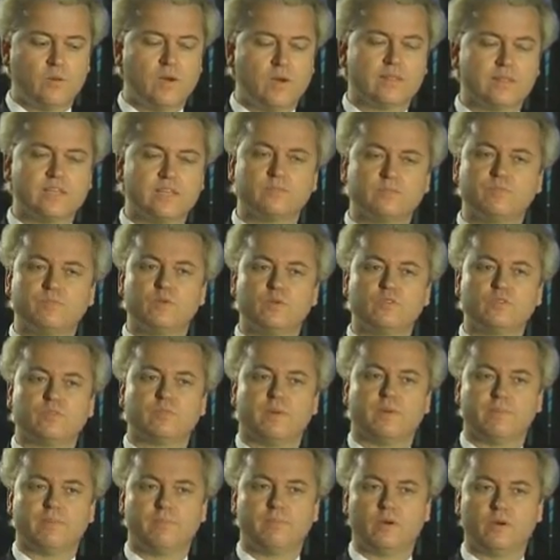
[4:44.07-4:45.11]
Well, this
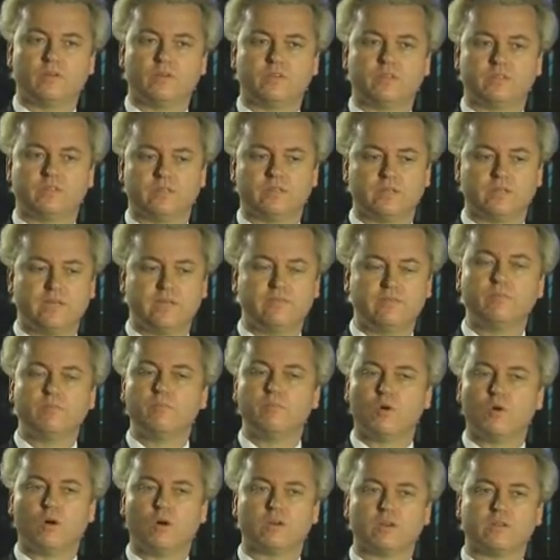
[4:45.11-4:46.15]
proves my point even
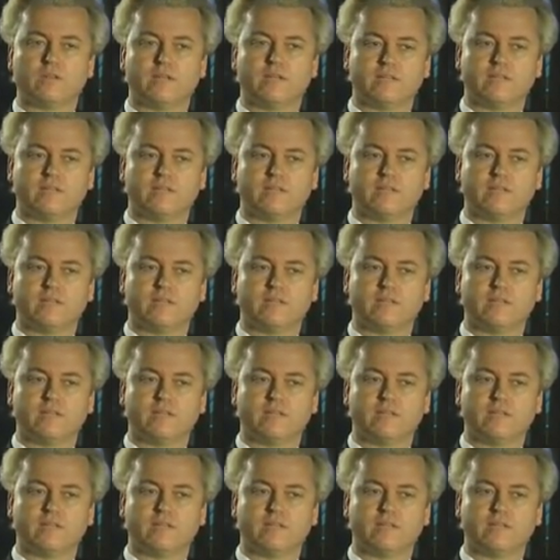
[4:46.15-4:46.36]
more,